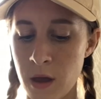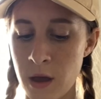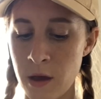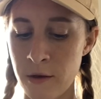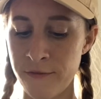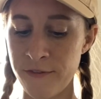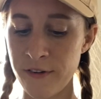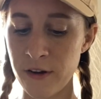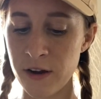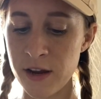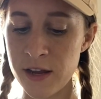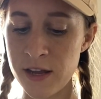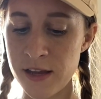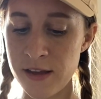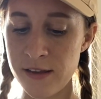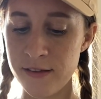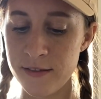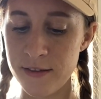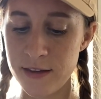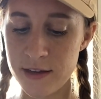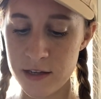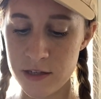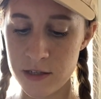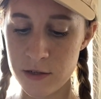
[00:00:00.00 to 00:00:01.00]
a very
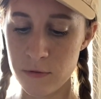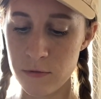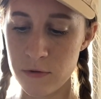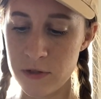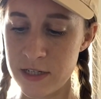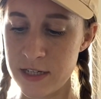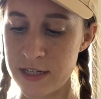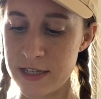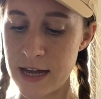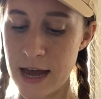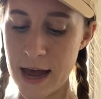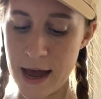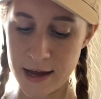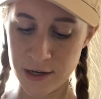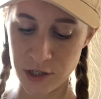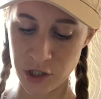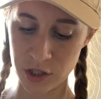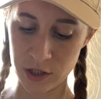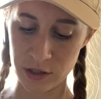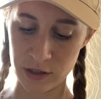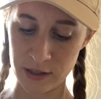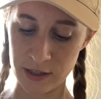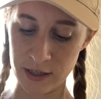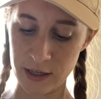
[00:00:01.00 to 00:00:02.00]
easy to
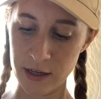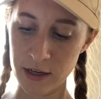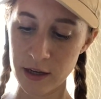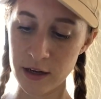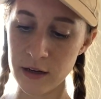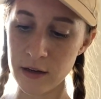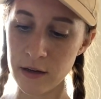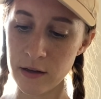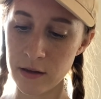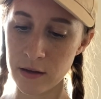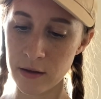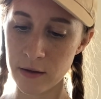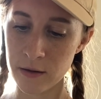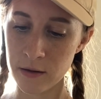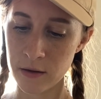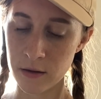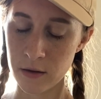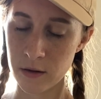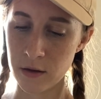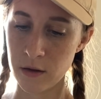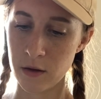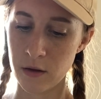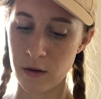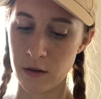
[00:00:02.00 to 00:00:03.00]
detach lid
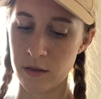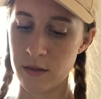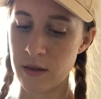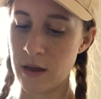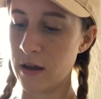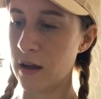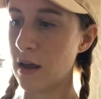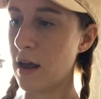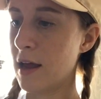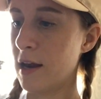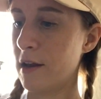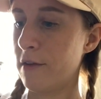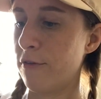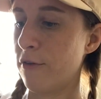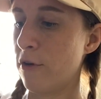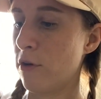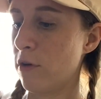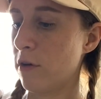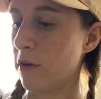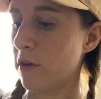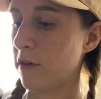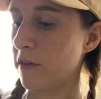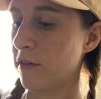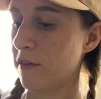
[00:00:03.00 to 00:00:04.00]
that kind of
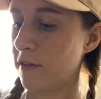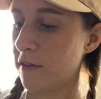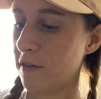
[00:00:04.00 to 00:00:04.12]
hooks